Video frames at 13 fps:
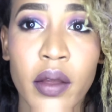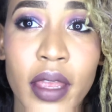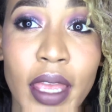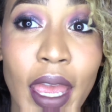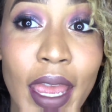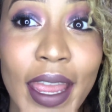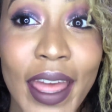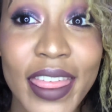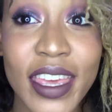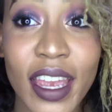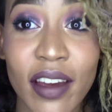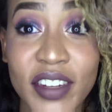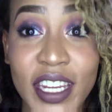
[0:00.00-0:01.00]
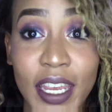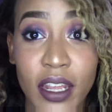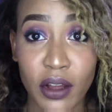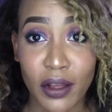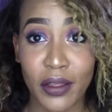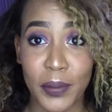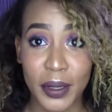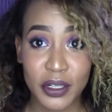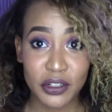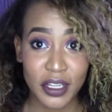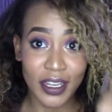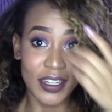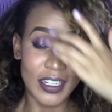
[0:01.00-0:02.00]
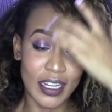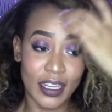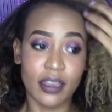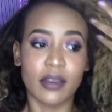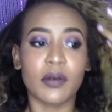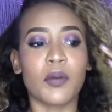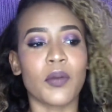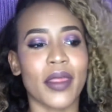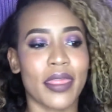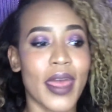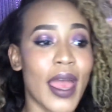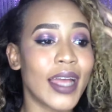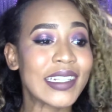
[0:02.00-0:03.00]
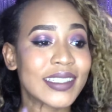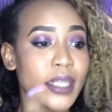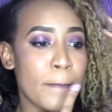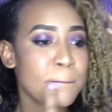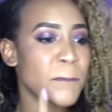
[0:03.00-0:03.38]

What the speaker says: on this journey, guys. I think I've taken all the pictures I could take with that.